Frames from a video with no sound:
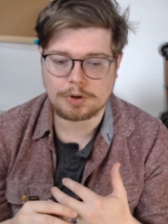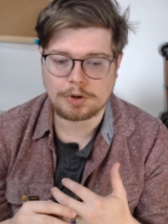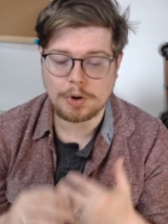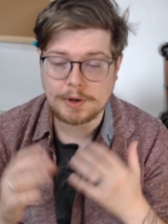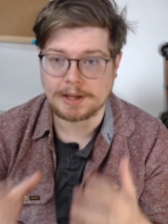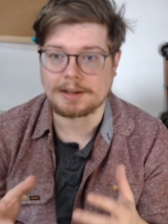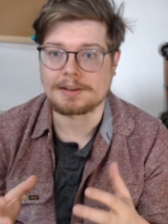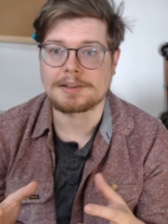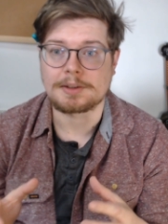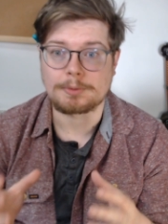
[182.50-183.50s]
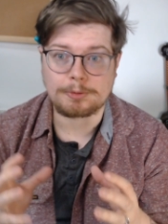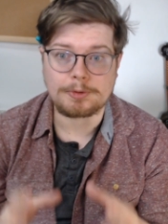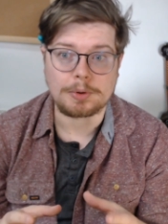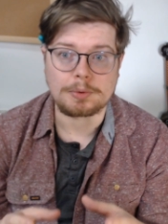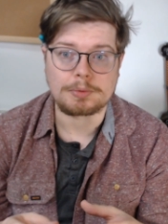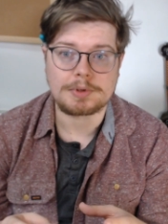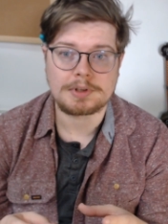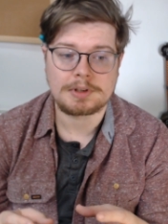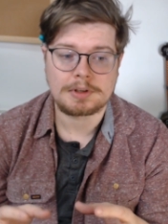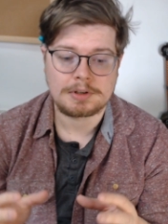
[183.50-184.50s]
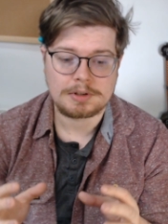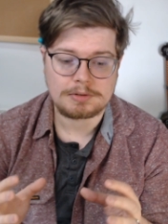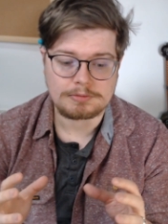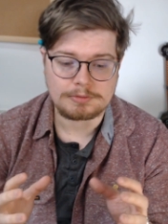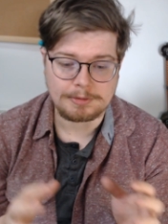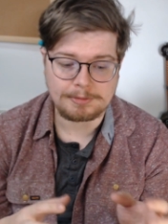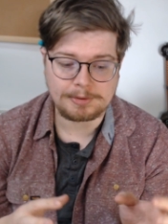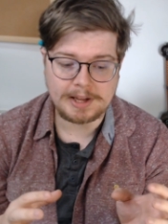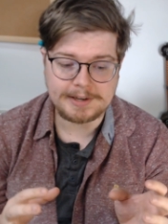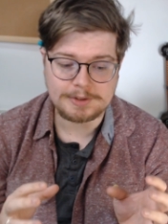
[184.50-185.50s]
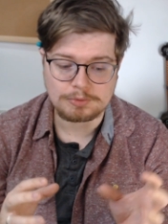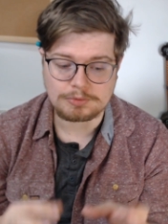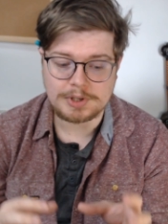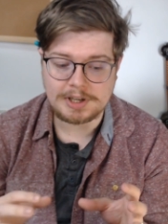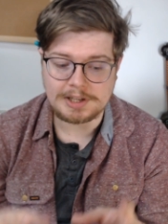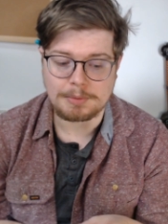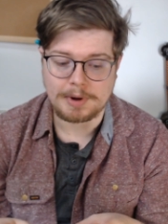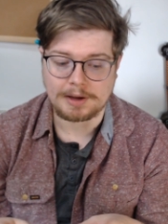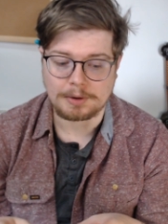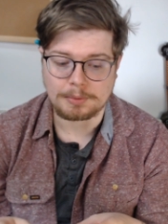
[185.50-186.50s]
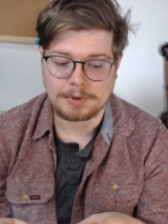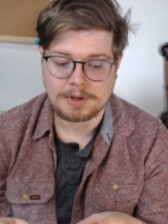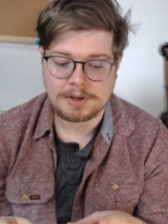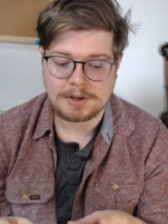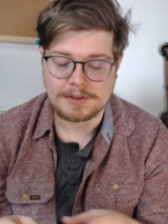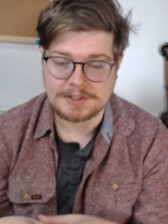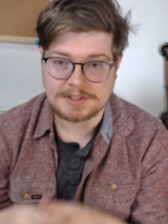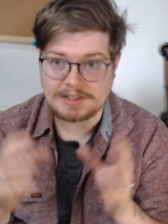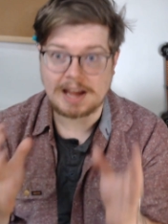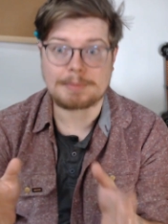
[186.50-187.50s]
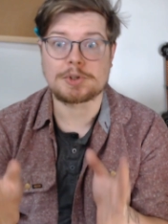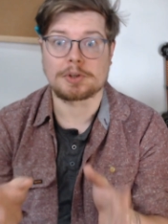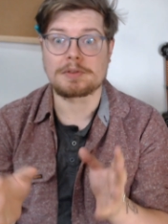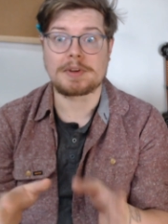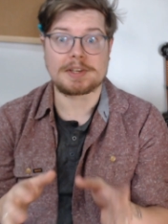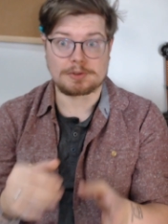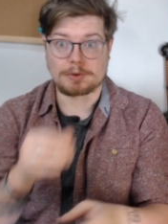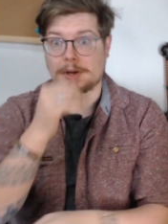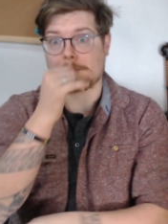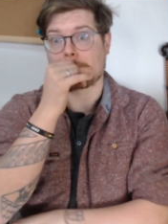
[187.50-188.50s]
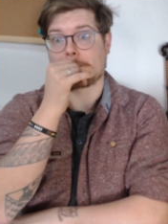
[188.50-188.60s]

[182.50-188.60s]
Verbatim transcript: cooking and food reflects really well the snapshot of history.